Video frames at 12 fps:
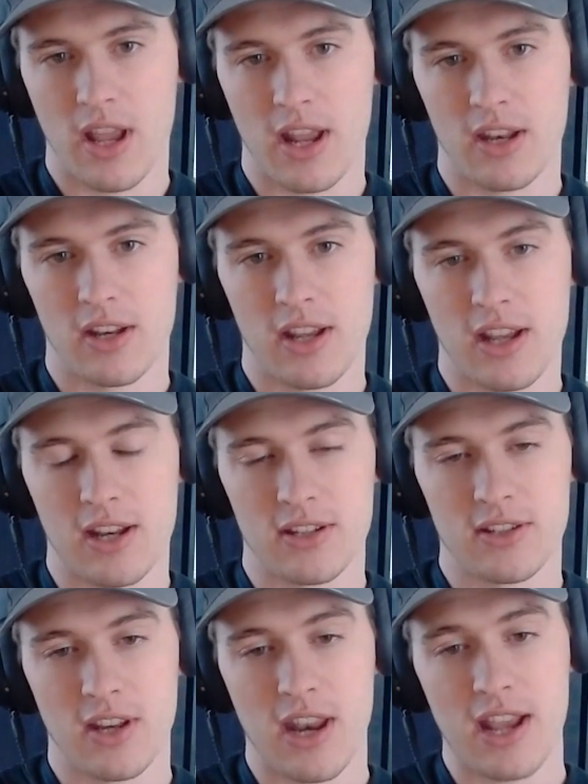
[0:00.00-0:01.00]
And
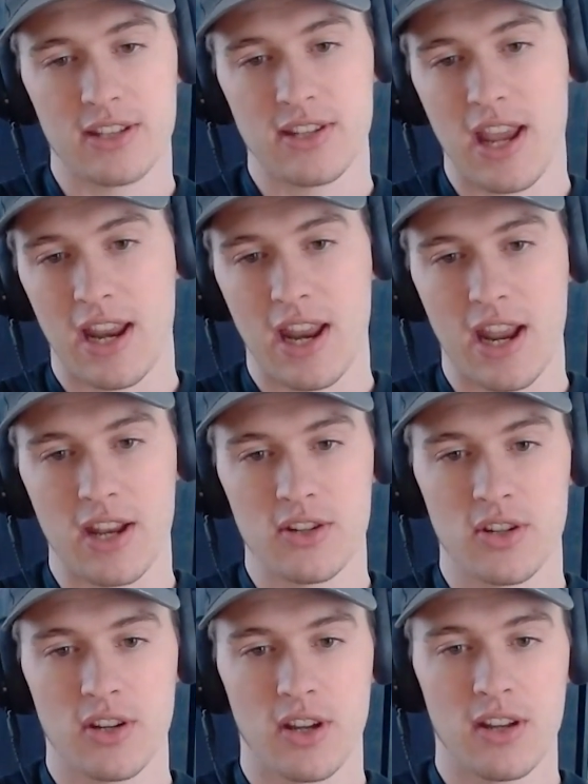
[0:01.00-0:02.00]
in today's day and
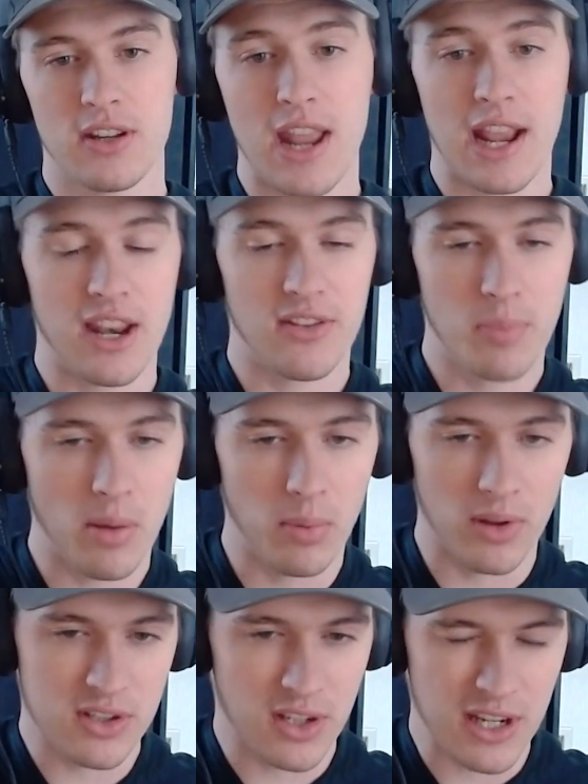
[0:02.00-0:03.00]
age, negative
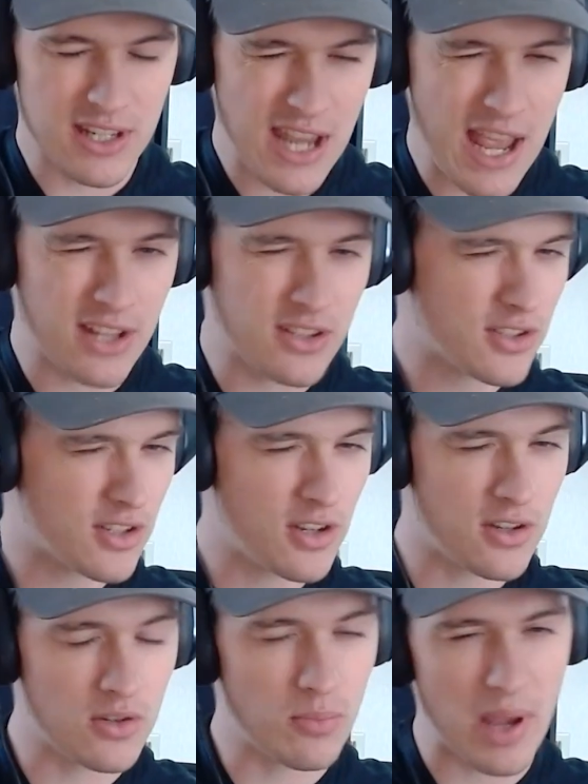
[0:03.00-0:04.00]
publicity tends to
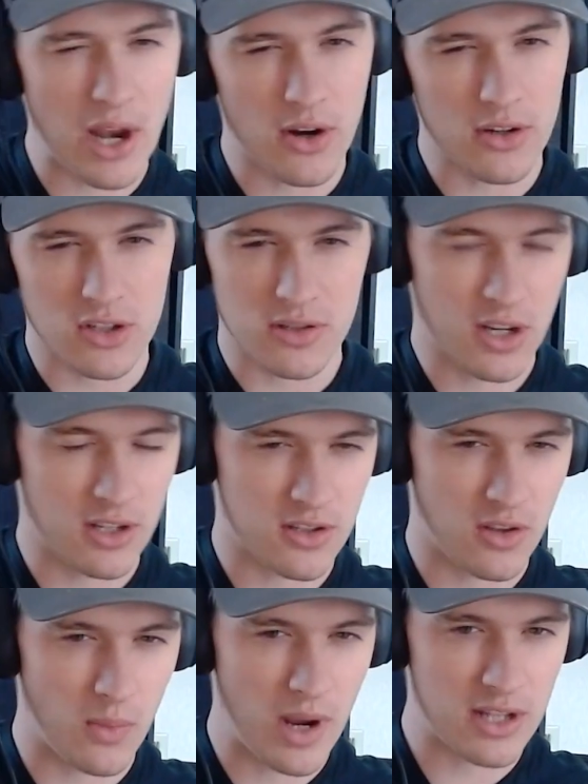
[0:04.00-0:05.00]
do better just because of the way